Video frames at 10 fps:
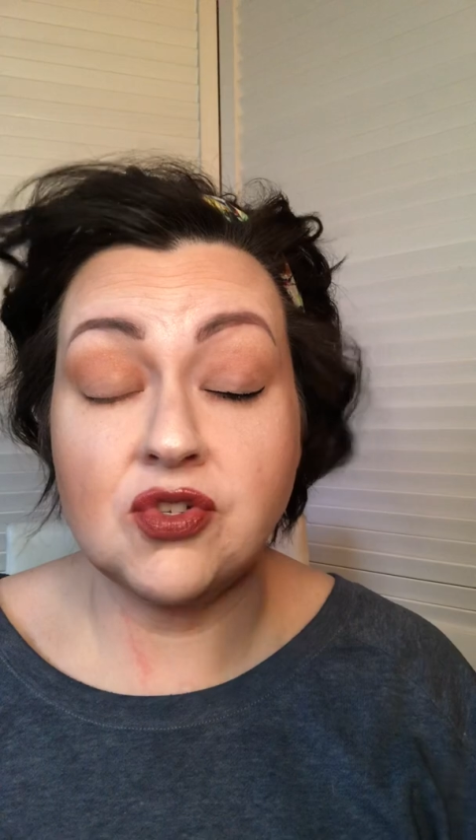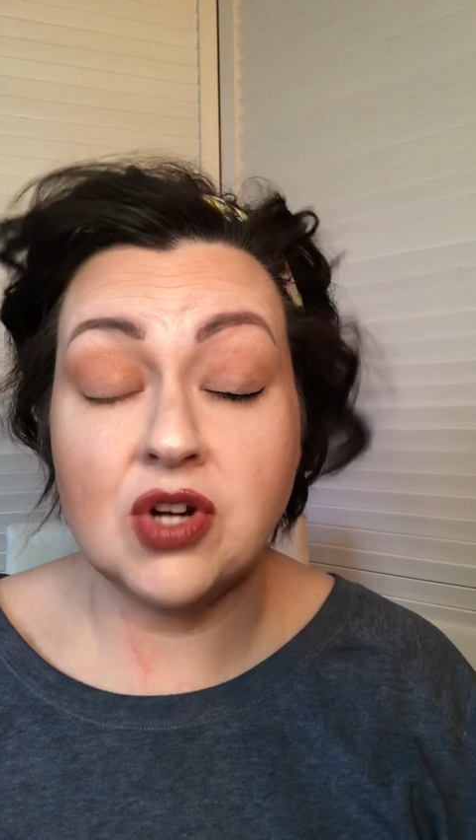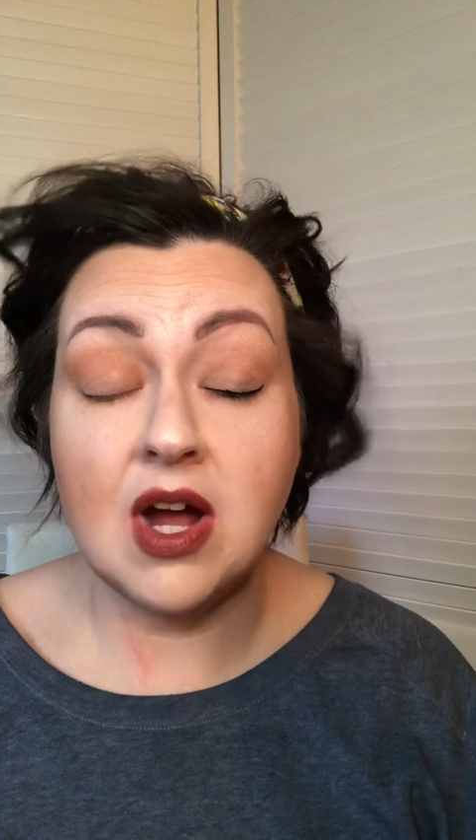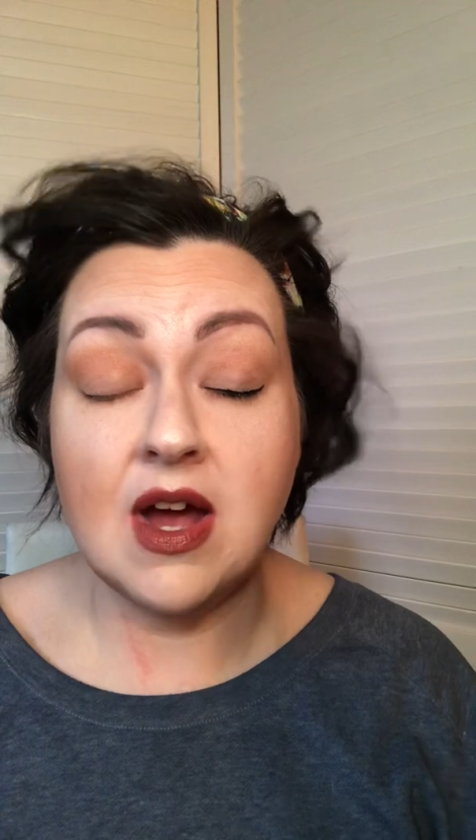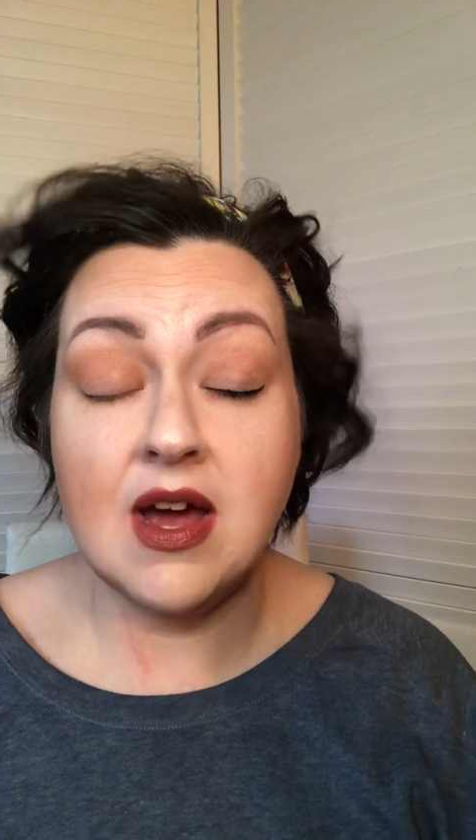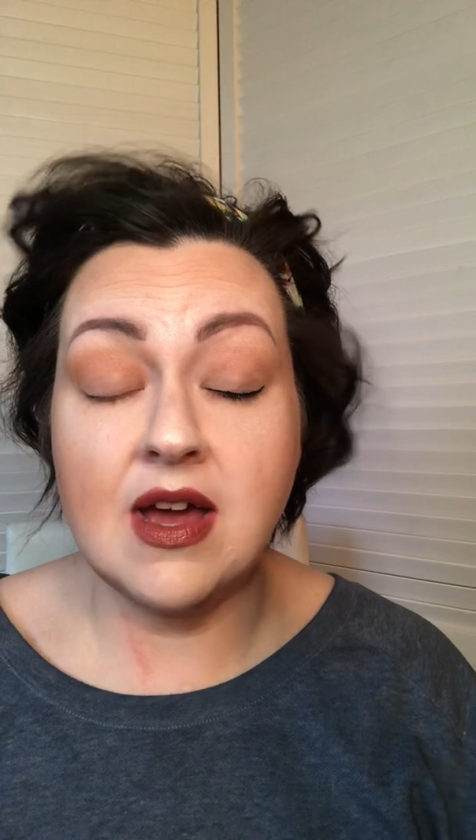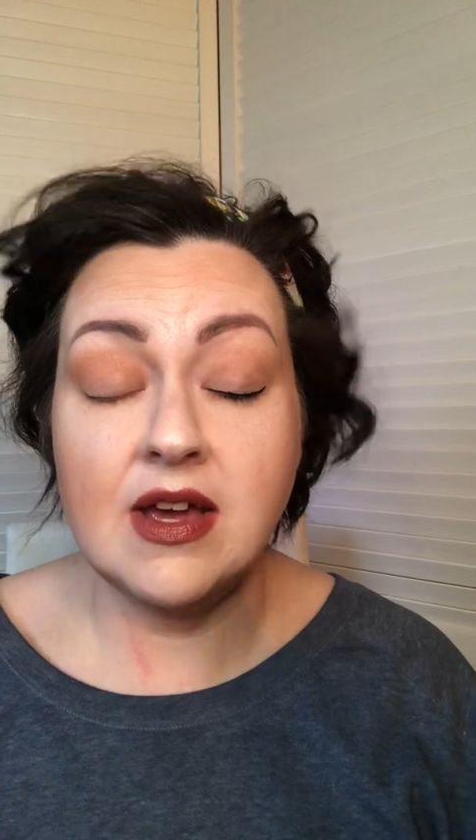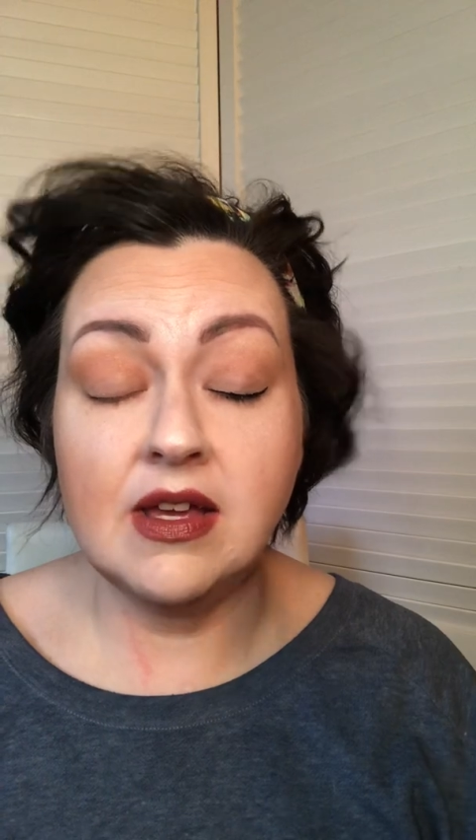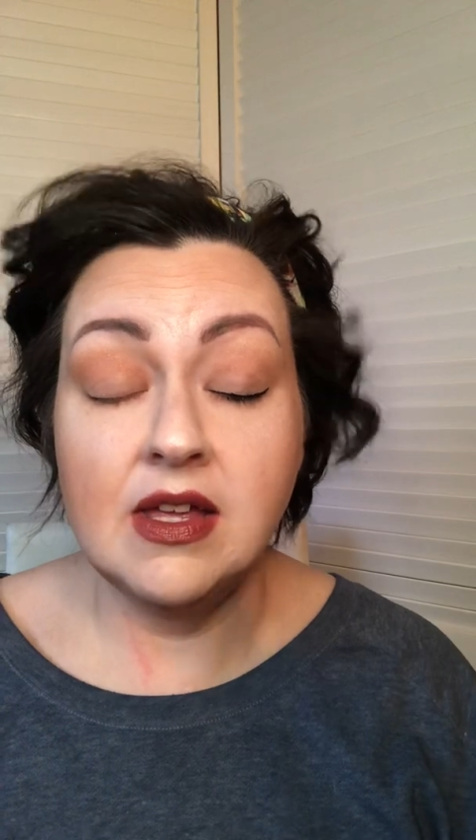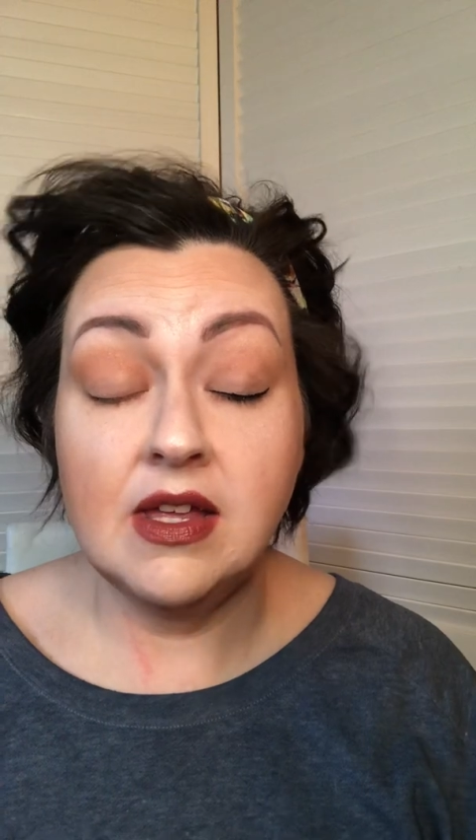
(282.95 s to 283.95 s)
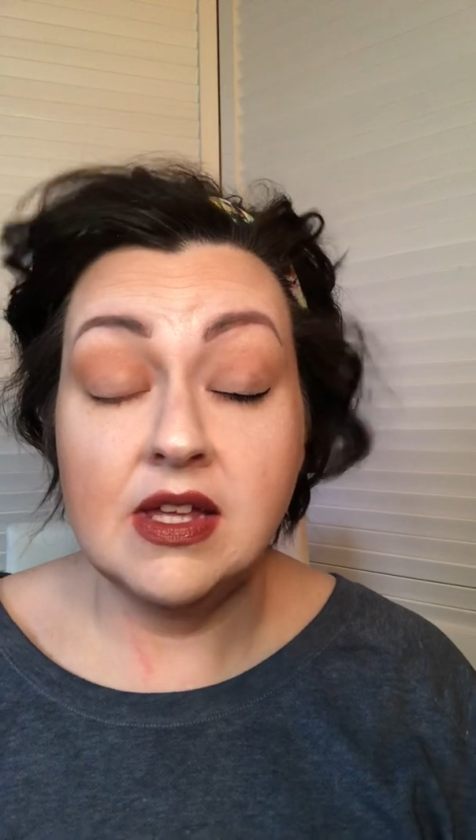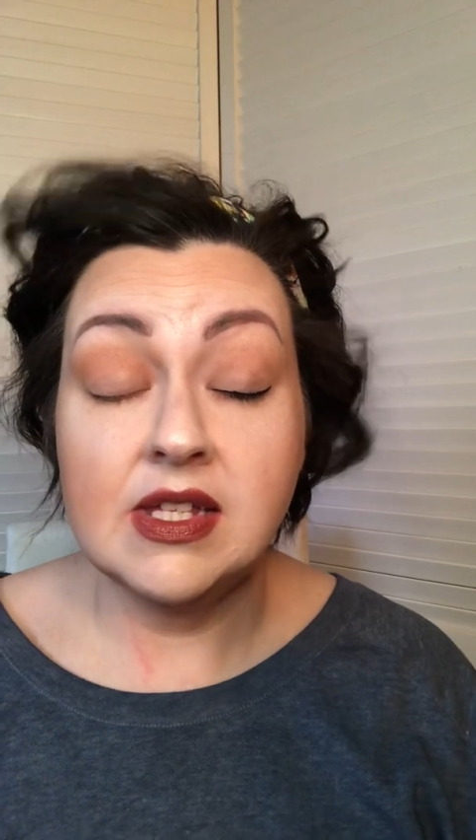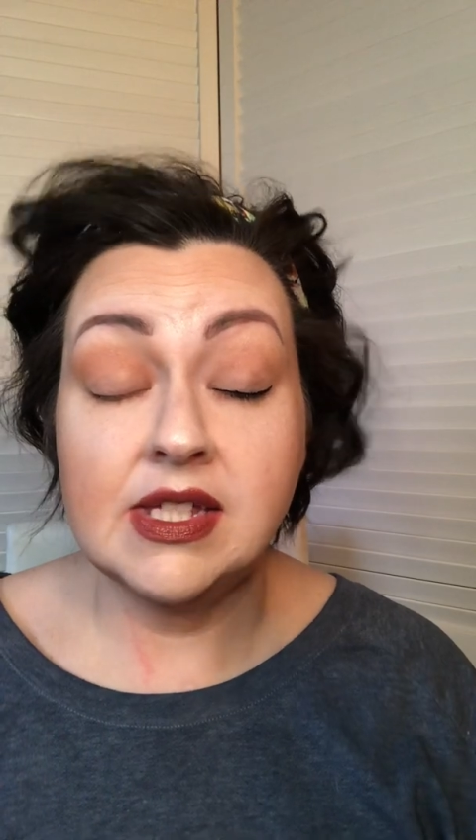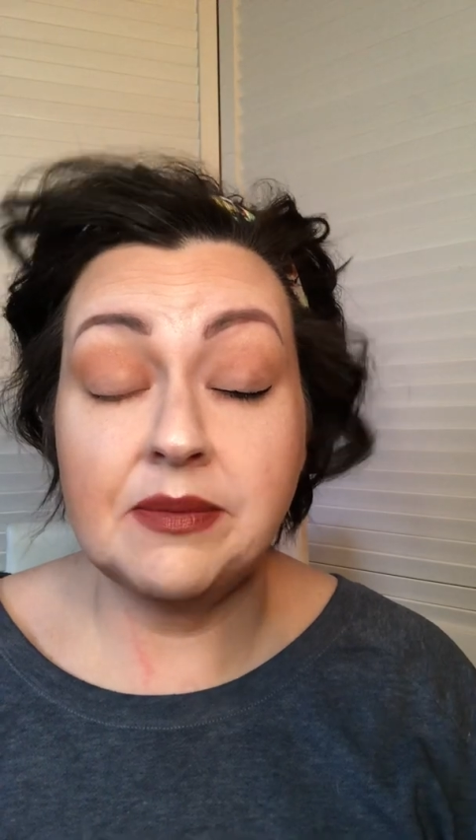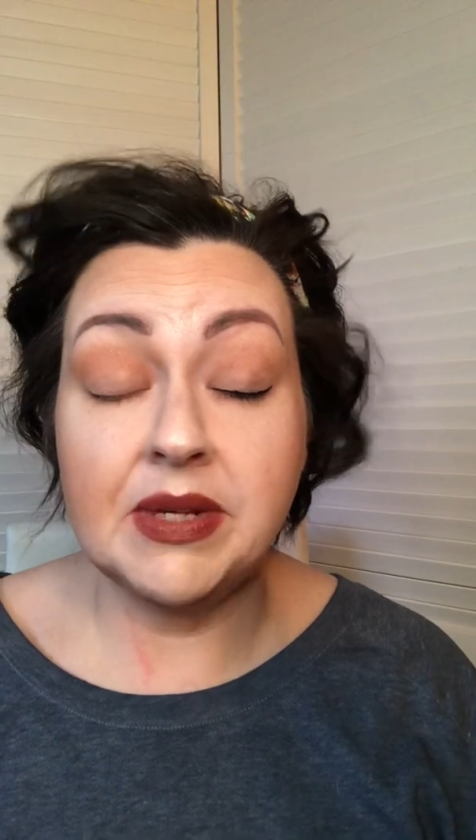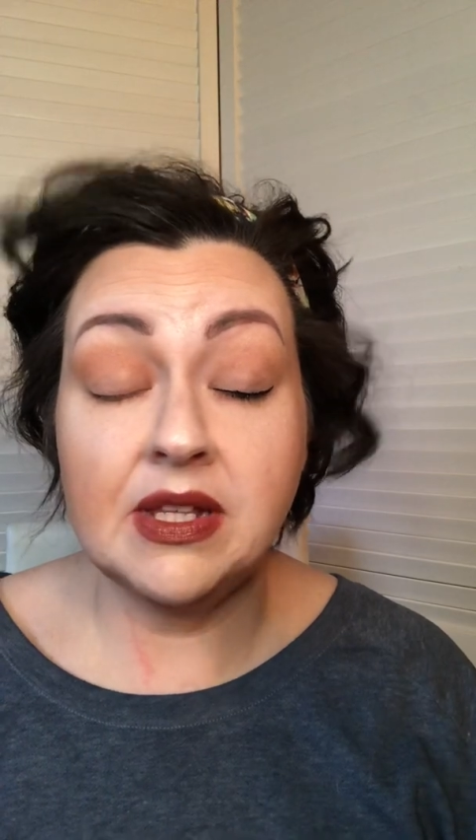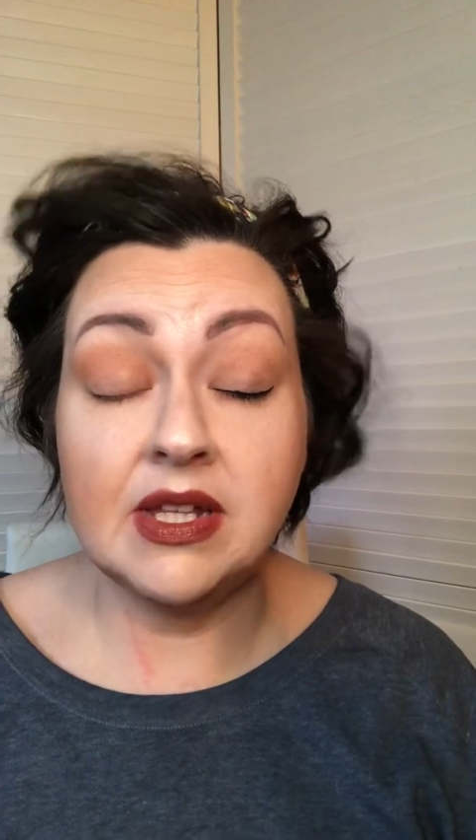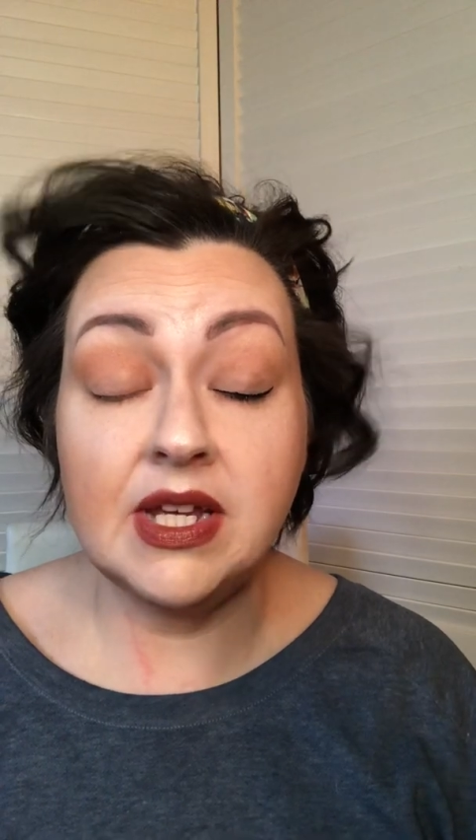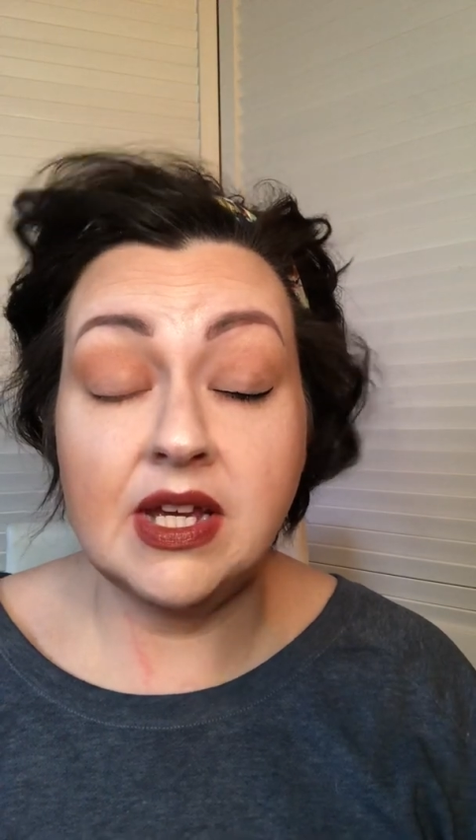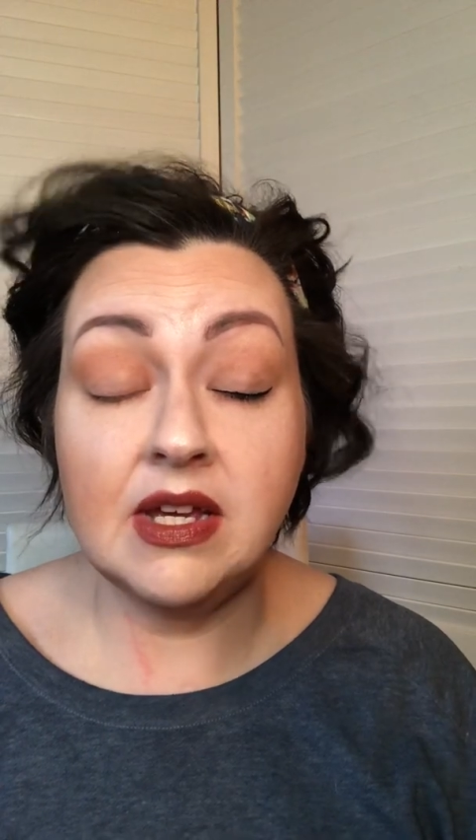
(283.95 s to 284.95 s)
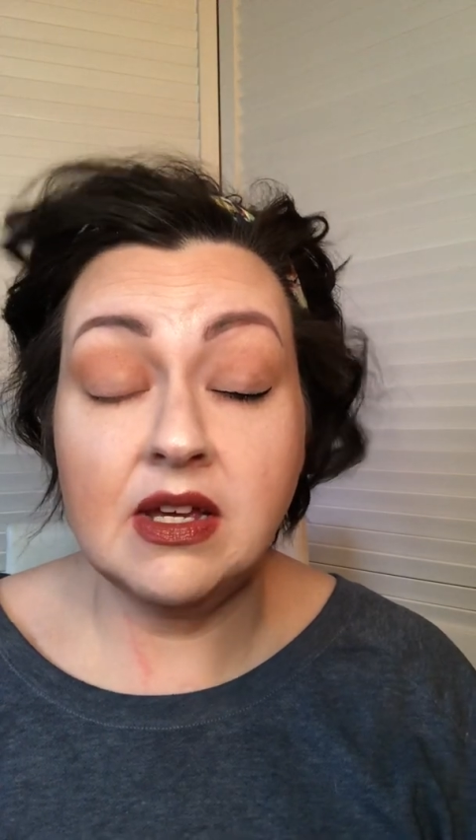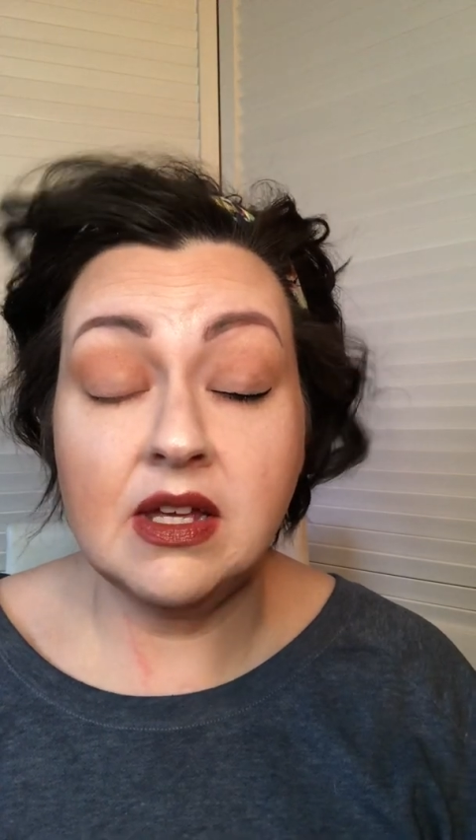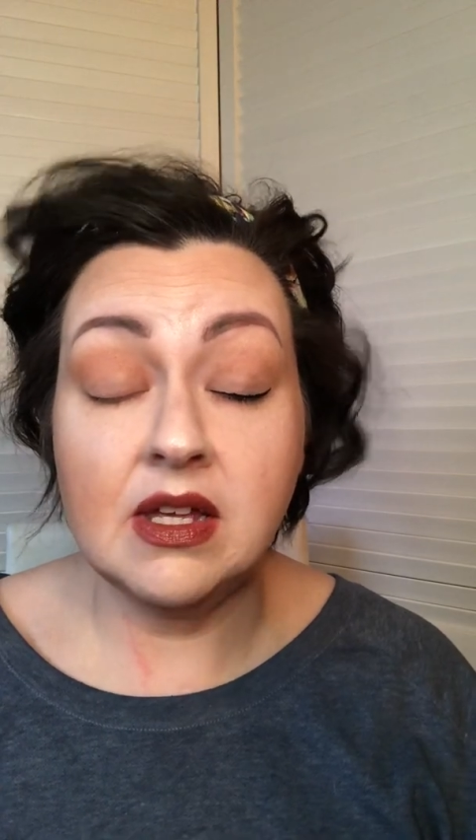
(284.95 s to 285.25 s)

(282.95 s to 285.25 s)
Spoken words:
dry. Typically,